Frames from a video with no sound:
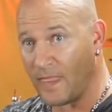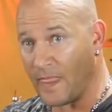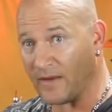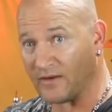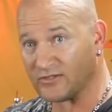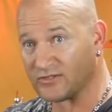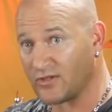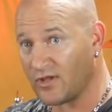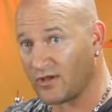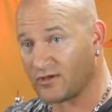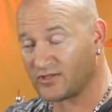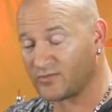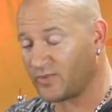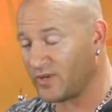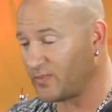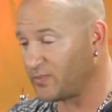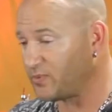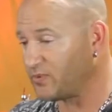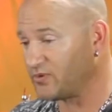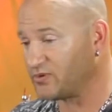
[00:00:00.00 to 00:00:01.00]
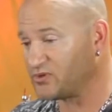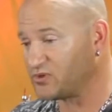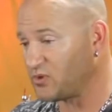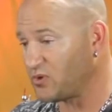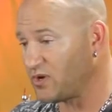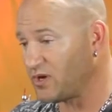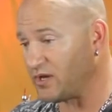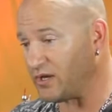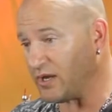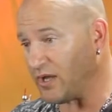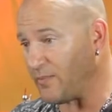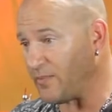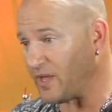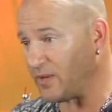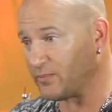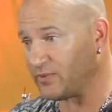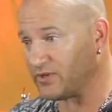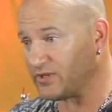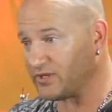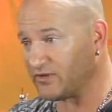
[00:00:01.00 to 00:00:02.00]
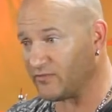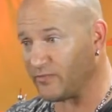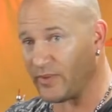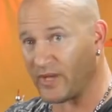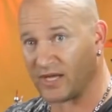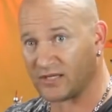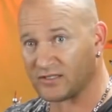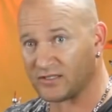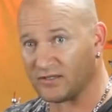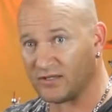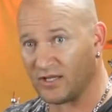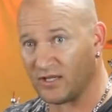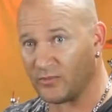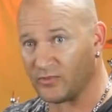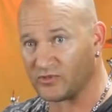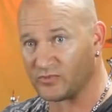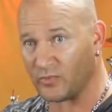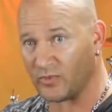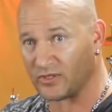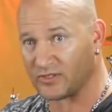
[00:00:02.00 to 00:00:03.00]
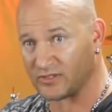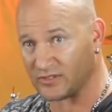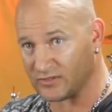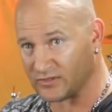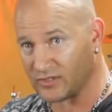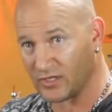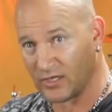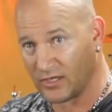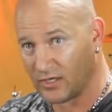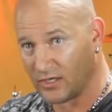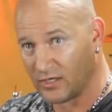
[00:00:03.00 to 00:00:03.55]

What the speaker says: And as long as people enjoy it and I'm able to give back to them as much as,